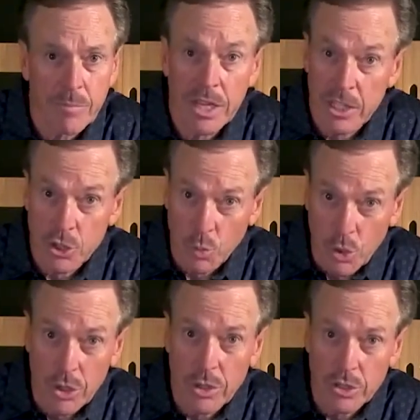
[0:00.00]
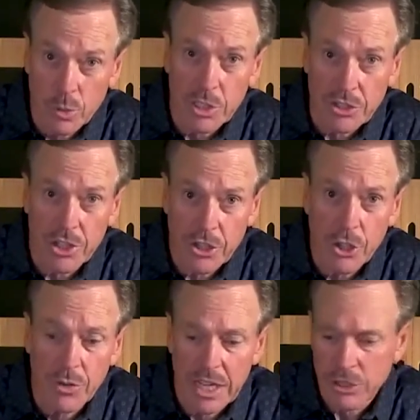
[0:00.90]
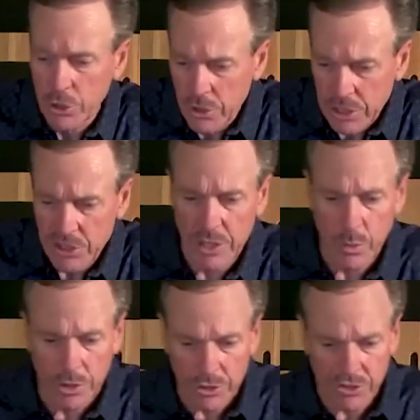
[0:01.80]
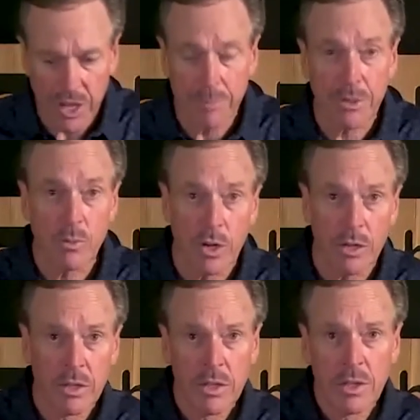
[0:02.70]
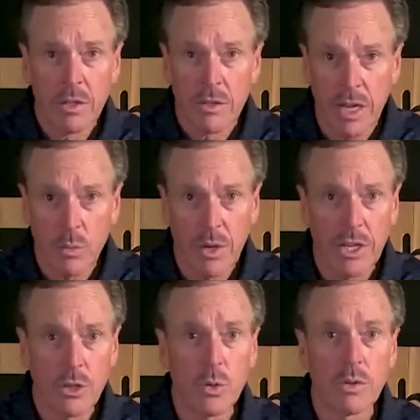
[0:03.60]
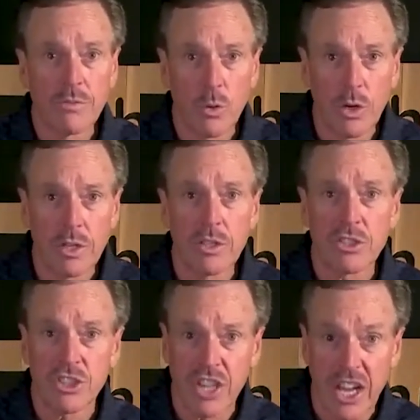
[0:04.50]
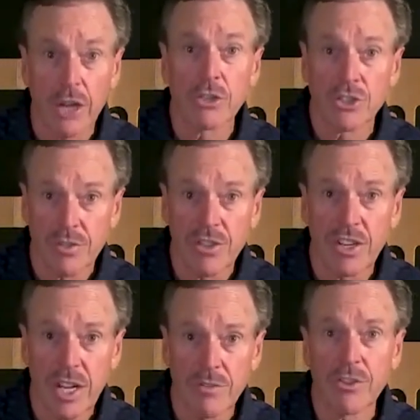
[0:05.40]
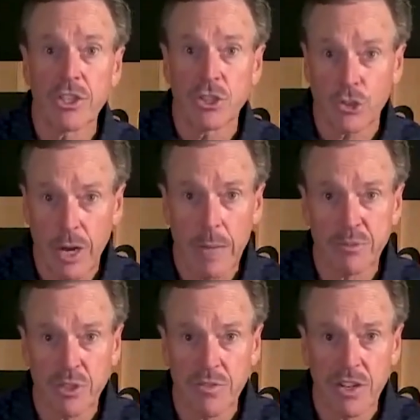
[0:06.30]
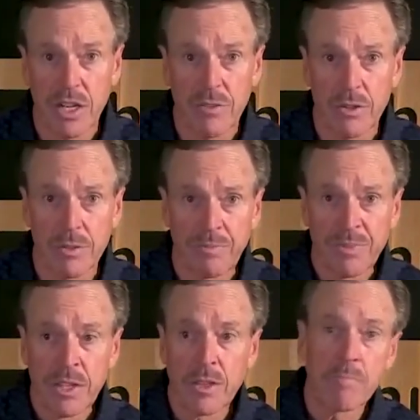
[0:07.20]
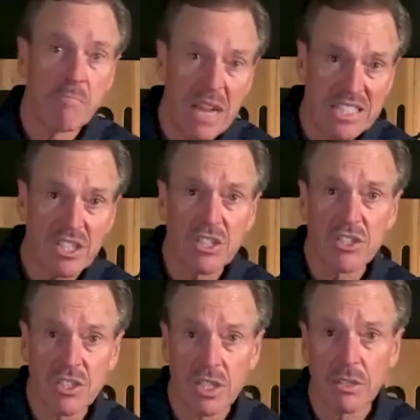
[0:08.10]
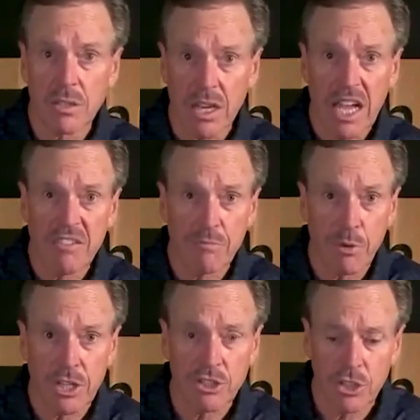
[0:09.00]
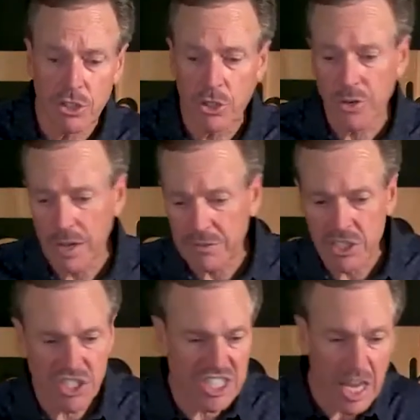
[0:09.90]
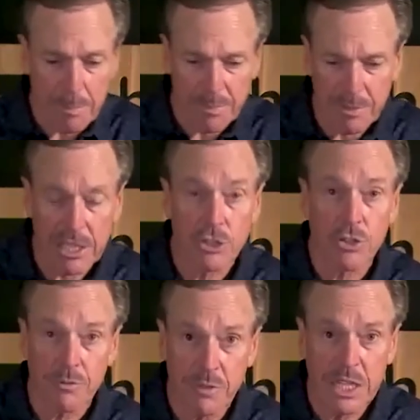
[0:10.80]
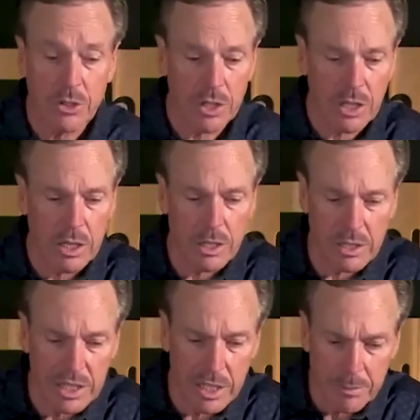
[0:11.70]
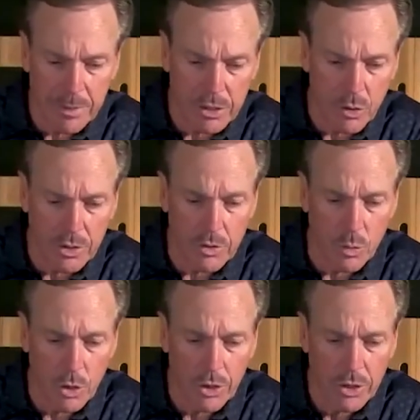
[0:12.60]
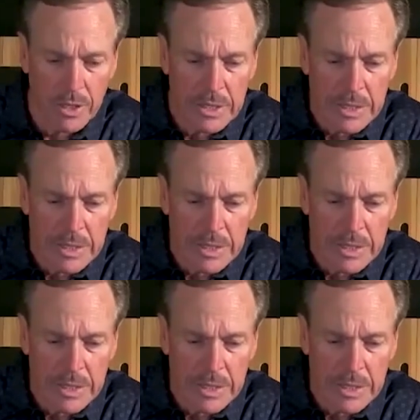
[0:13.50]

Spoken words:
And his word is what's going to do that. So you can see where you're stepping. Well, that way you avoid the snares of the devil, the traps of the devil, the messes that life brings you. You don't have to step because your feet are lit up according to the word.